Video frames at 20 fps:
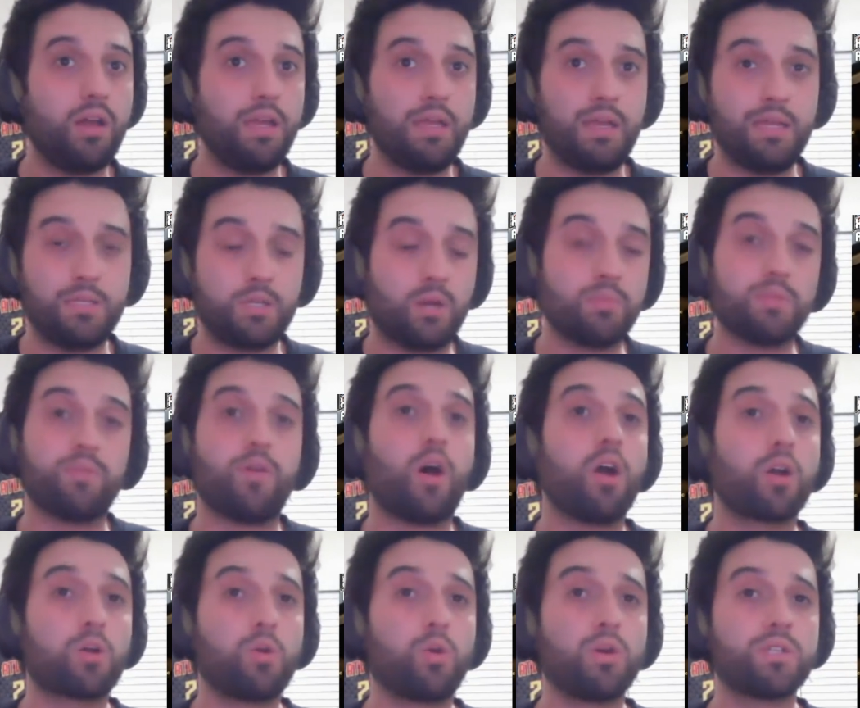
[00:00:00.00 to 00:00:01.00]
in terms of
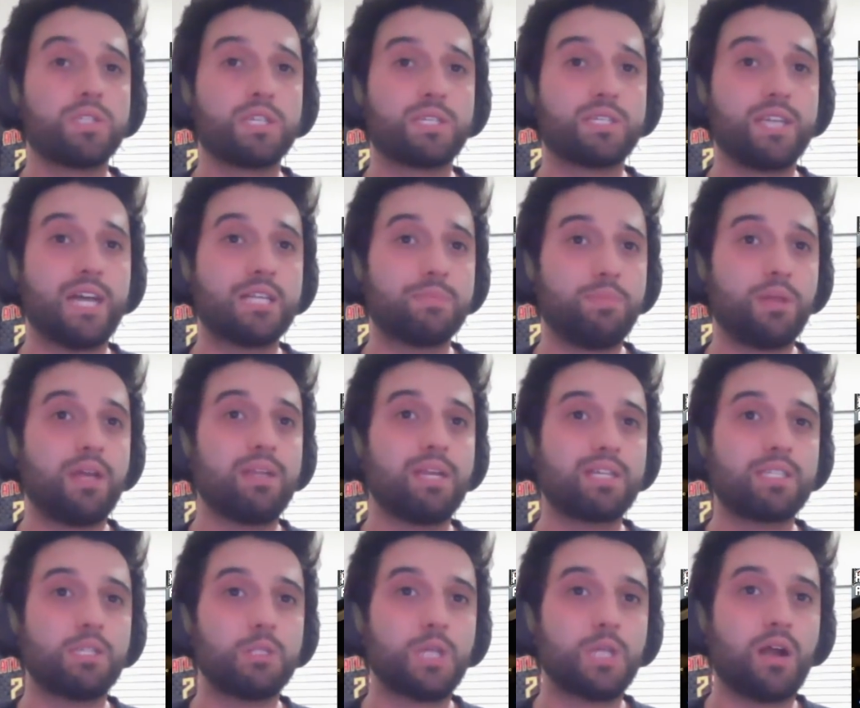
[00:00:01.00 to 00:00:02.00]
on-court success playing
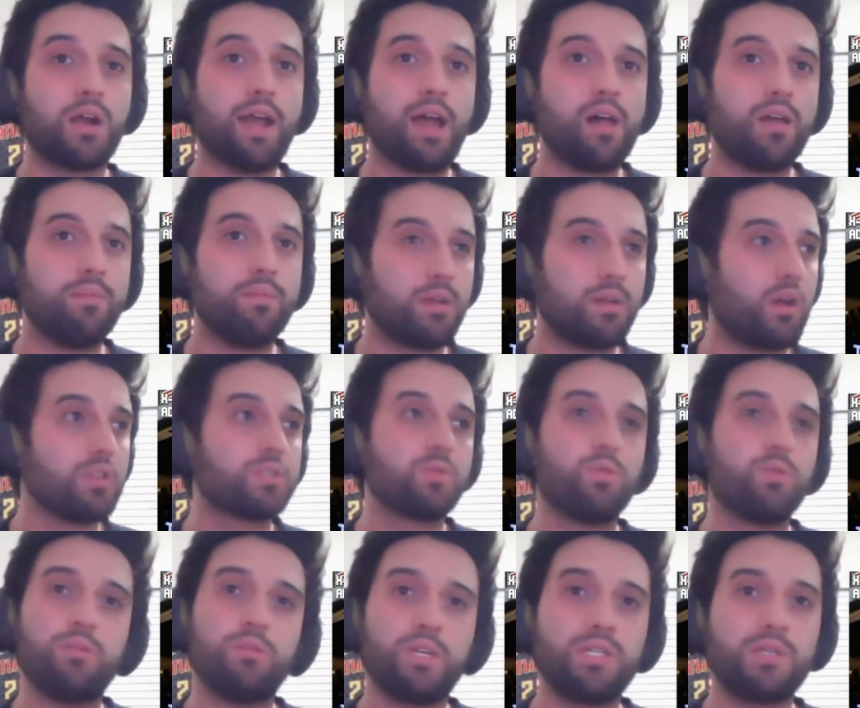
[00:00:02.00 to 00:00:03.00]
next to Jarrett Allen, but also
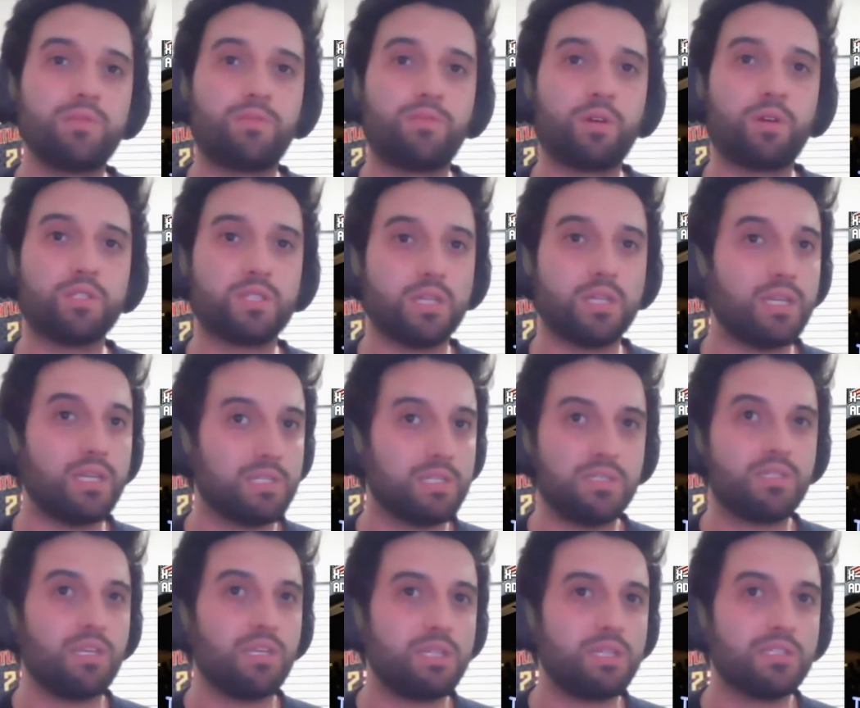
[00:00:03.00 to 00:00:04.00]
what it means for his
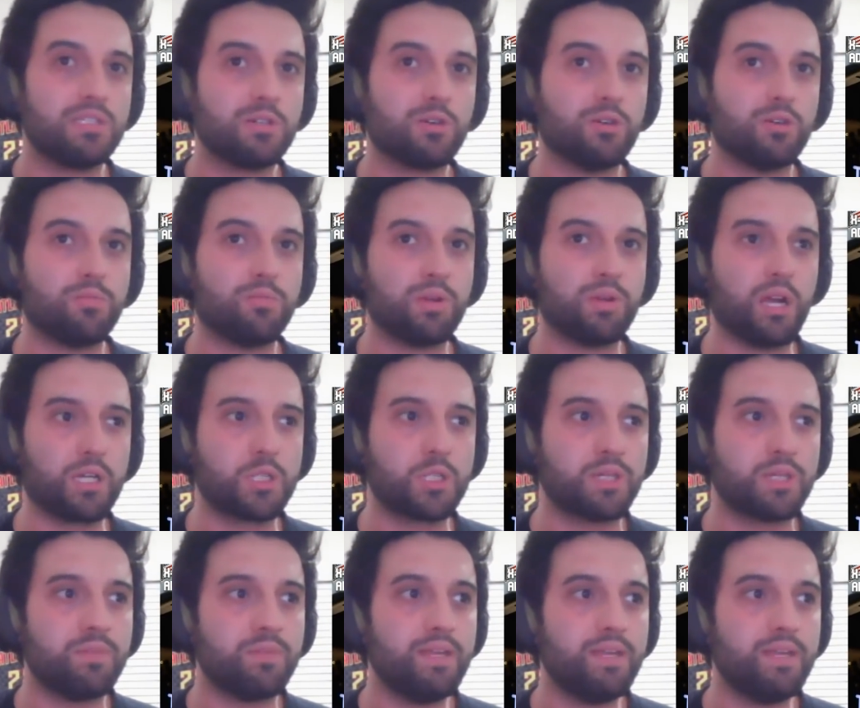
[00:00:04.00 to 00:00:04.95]
statistical production.